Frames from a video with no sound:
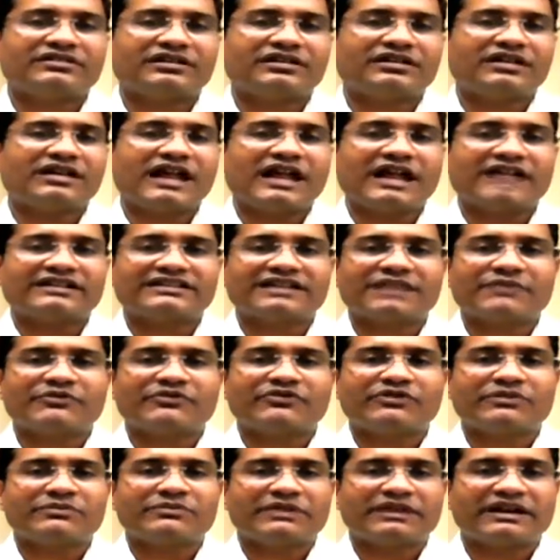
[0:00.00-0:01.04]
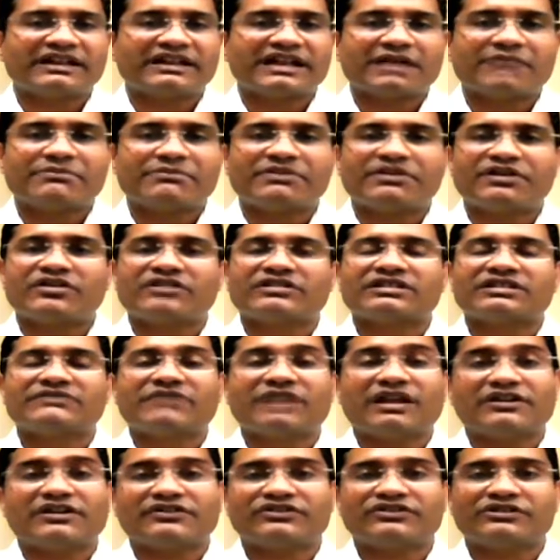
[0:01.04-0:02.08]
a large cap over mid cap because the
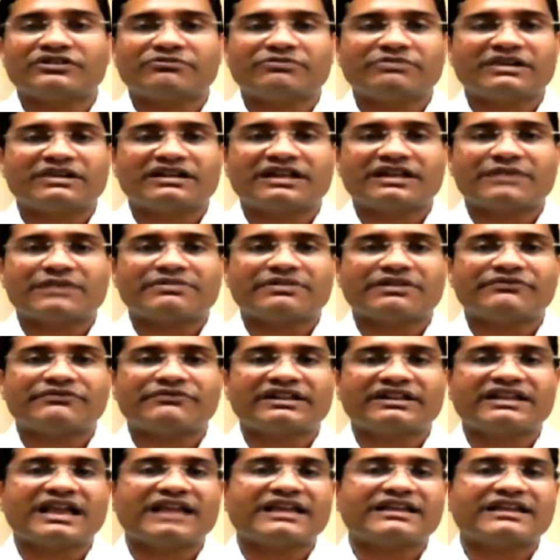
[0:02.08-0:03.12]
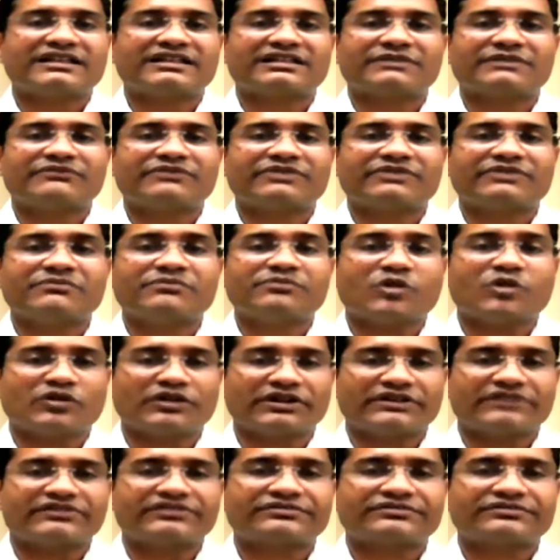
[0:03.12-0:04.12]
valuation of mid caps are very high, except some pockets.